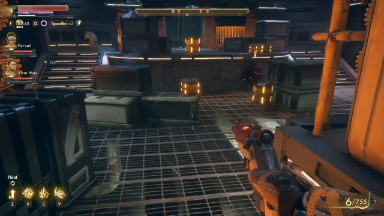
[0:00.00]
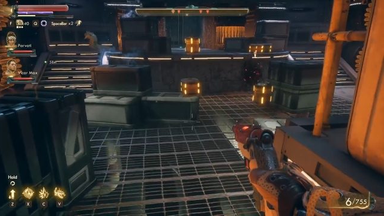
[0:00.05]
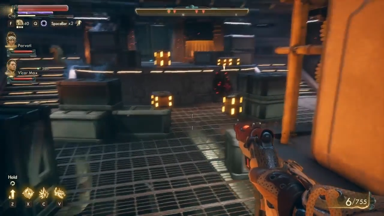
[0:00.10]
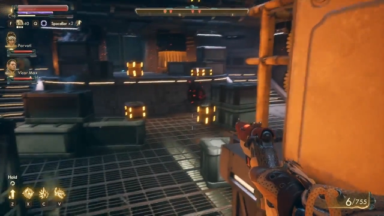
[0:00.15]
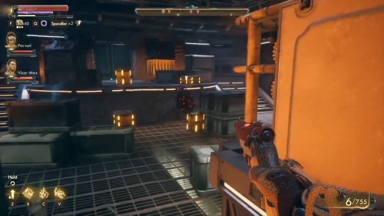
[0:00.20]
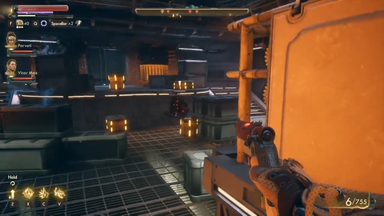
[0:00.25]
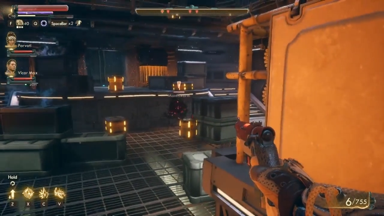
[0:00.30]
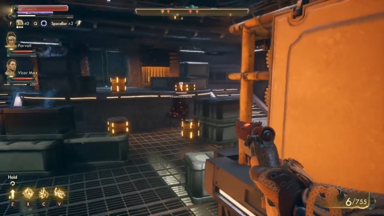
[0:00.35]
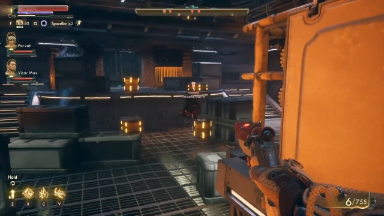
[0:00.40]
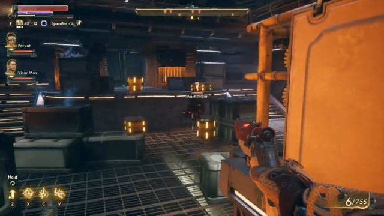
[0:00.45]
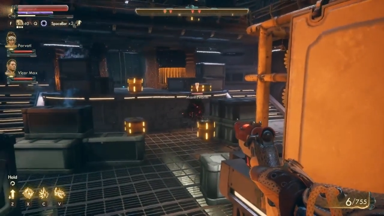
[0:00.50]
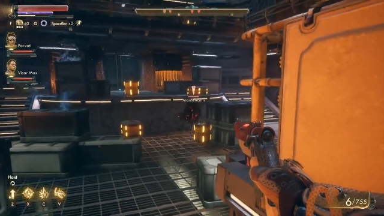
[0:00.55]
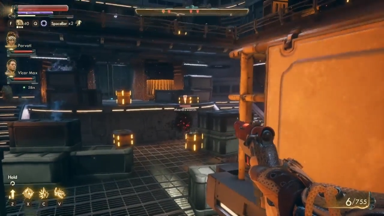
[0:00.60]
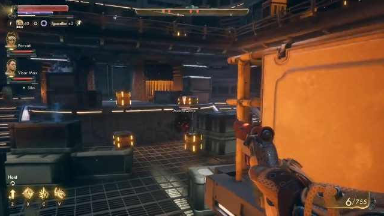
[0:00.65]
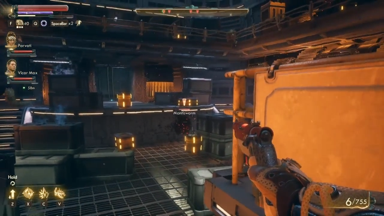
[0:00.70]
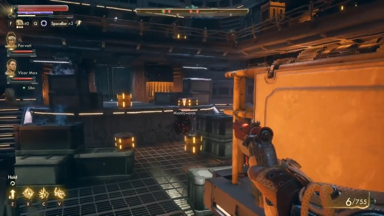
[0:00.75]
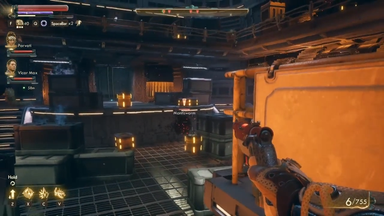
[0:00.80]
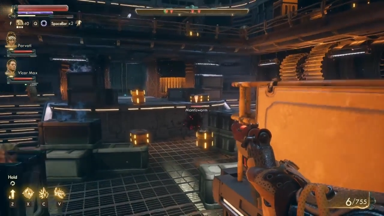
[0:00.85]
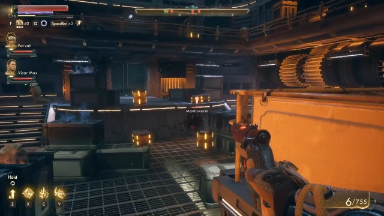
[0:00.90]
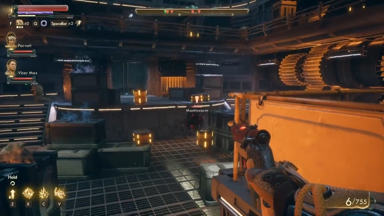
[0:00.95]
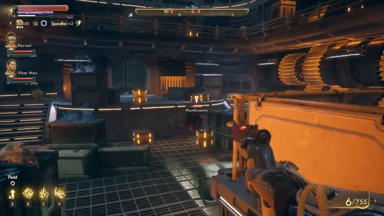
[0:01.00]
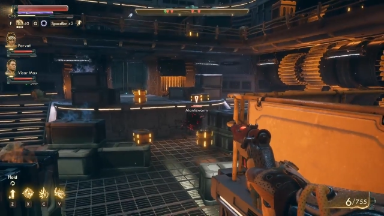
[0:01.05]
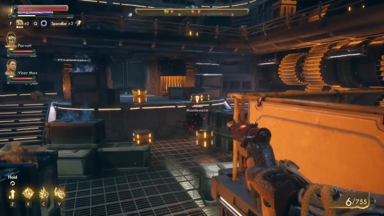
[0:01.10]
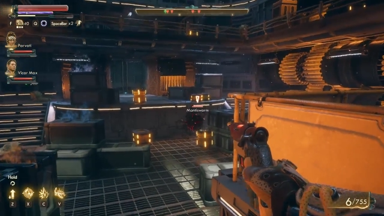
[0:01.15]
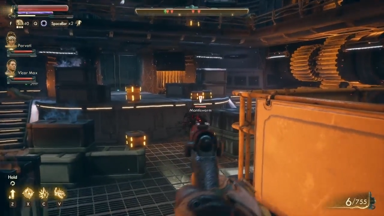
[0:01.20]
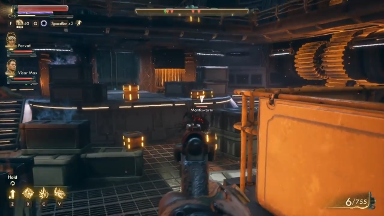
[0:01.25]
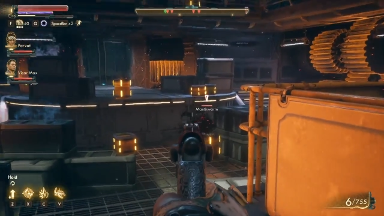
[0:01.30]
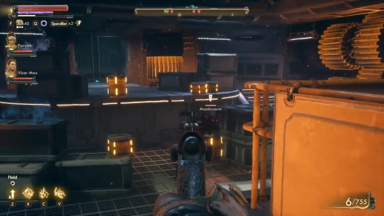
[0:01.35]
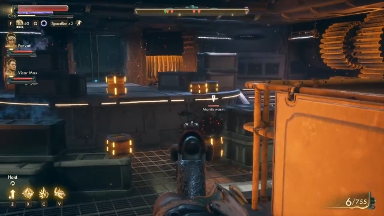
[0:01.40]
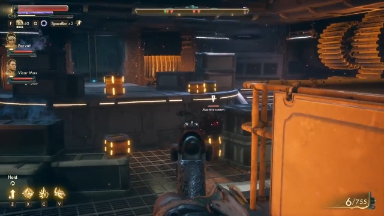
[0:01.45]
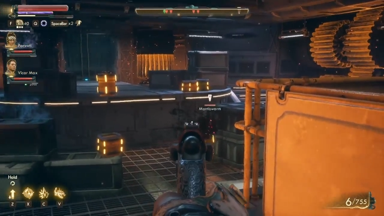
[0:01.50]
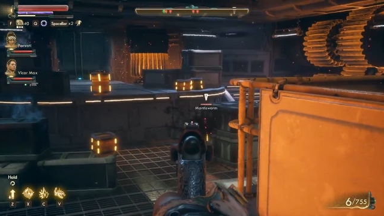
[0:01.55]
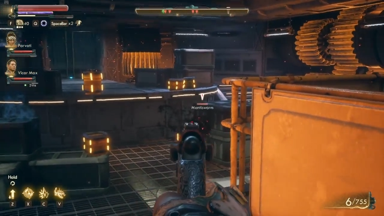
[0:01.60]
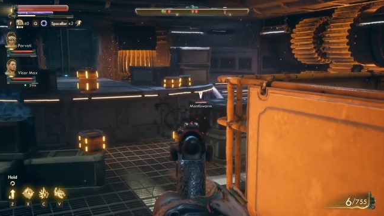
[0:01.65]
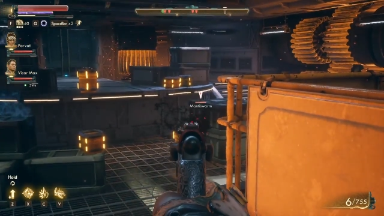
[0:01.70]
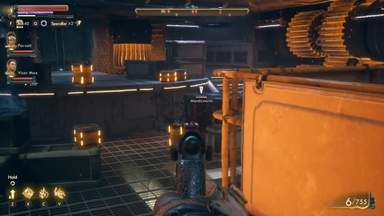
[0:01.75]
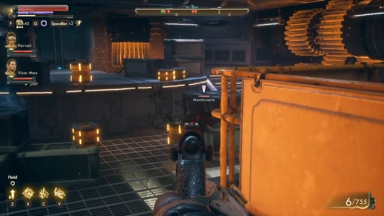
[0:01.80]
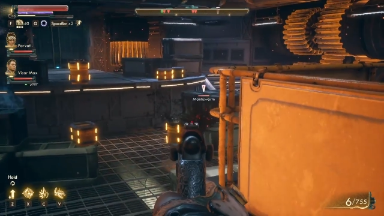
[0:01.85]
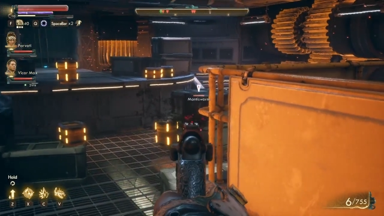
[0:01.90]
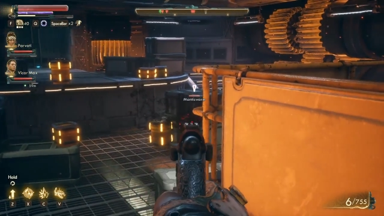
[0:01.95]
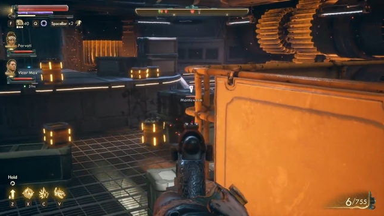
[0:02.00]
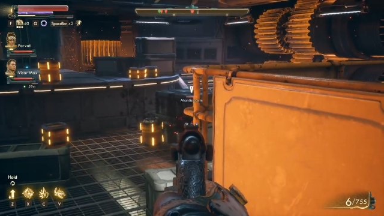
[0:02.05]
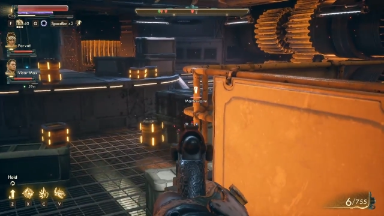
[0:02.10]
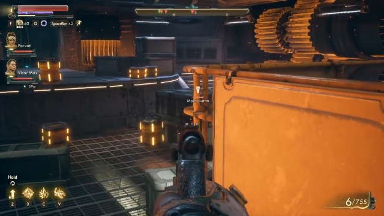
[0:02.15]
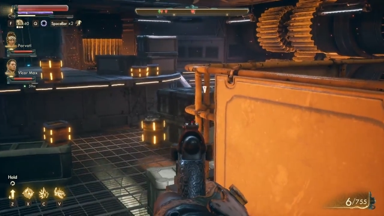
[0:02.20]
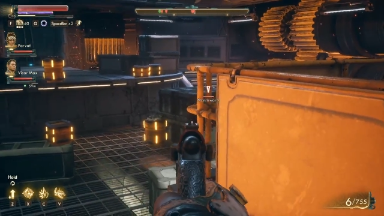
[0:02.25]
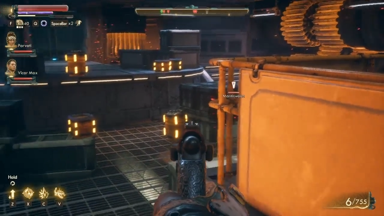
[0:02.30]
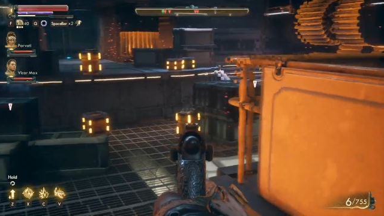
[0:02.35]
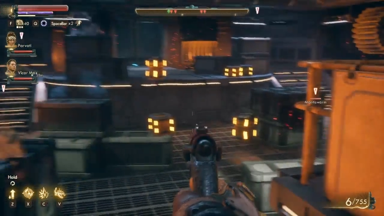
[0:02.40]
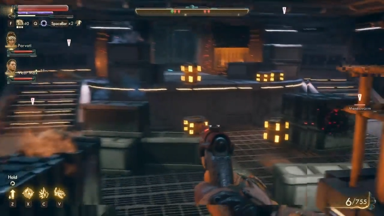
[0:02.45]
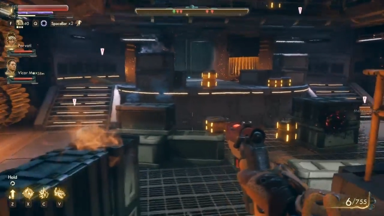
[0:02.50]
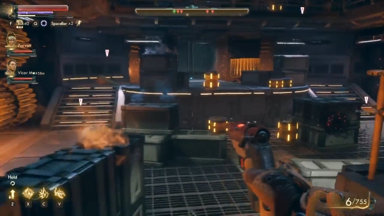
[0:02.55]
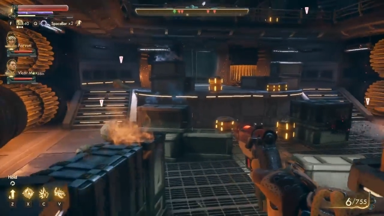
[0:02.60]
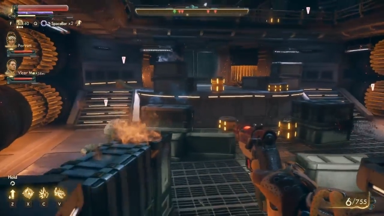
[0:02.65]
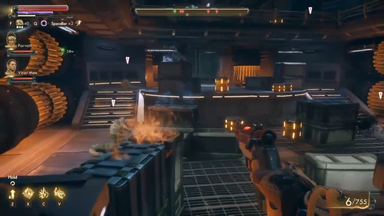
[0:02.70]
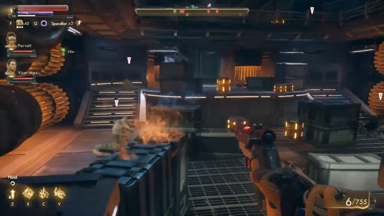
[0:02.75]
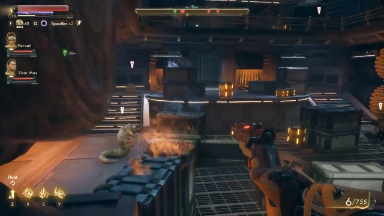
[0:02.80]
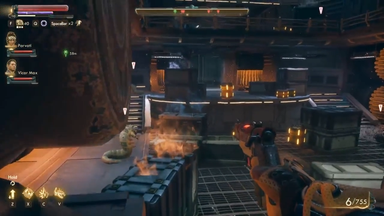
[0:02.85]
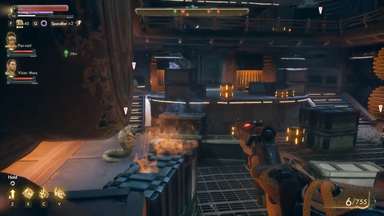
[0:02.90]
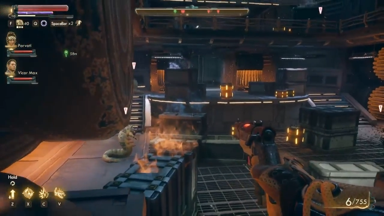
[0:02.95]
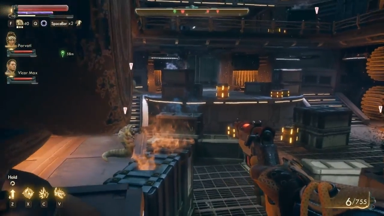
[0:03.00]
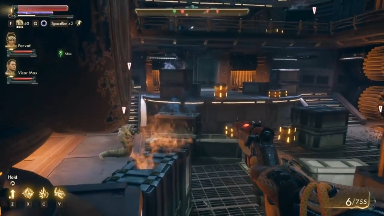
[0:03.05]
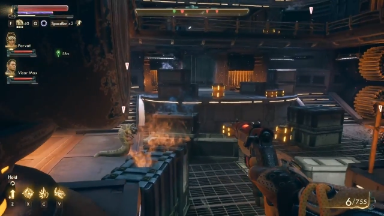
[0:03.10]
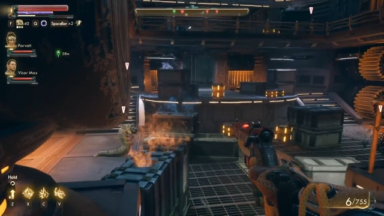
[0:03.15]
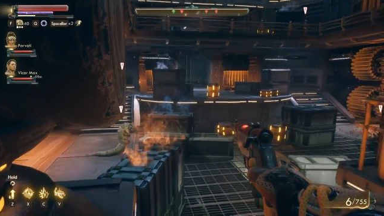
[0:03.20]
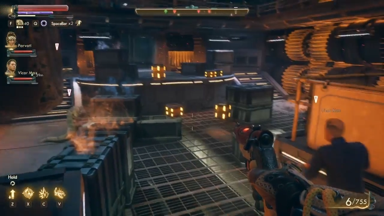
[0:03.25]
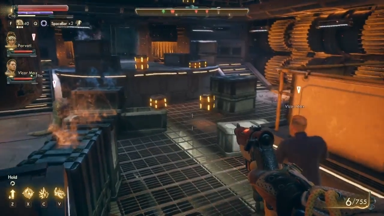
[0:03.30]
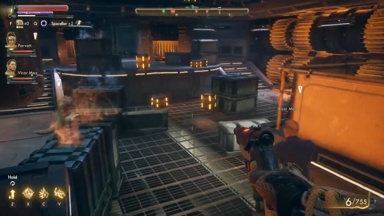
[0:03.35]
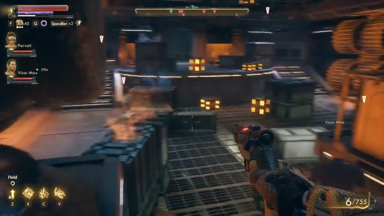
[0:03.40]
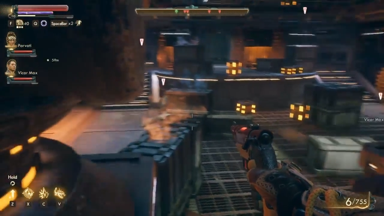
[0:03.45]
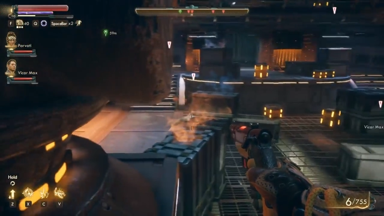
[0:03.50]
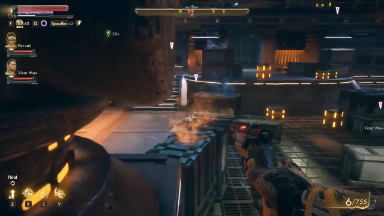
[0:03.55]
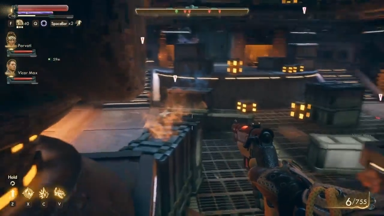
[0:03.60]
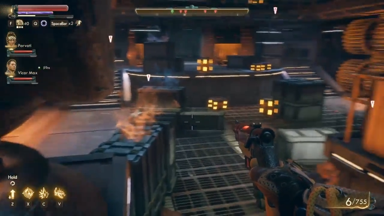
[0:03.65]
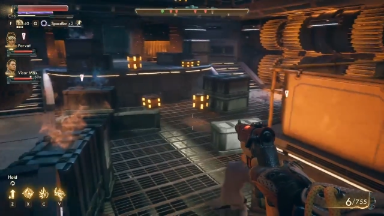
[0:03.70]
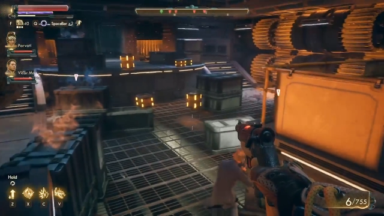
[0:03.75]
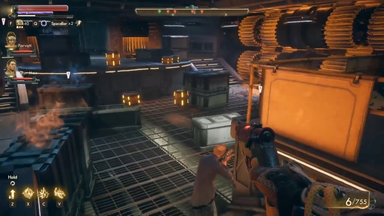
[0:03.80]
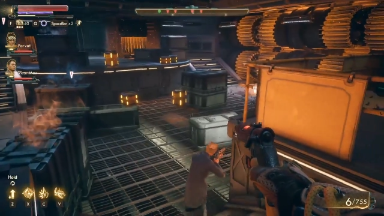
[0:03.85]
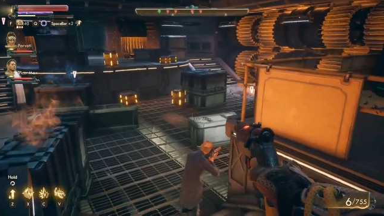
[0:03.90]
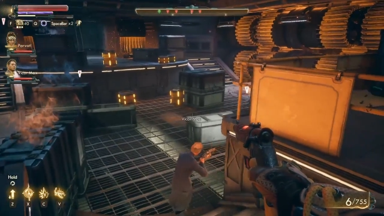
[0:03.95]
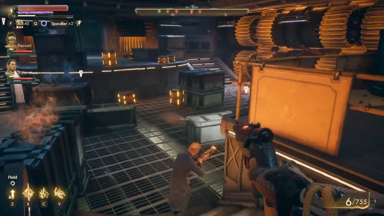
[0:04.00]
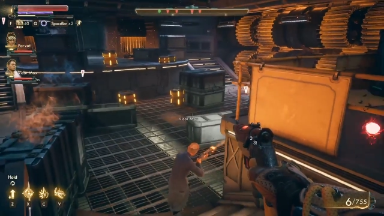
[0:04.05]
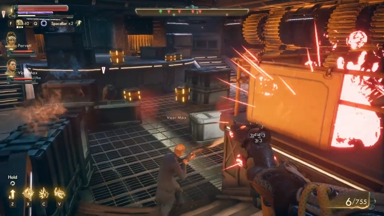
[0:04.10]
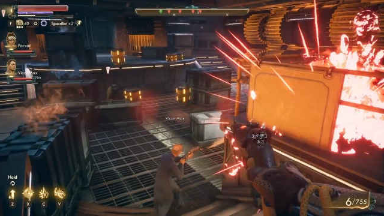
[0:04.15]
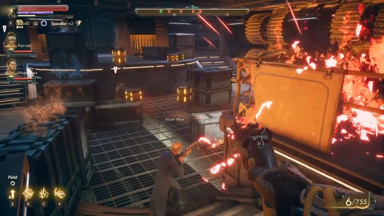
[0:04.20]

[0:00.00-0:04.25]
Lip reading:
[unreadable: no face in view]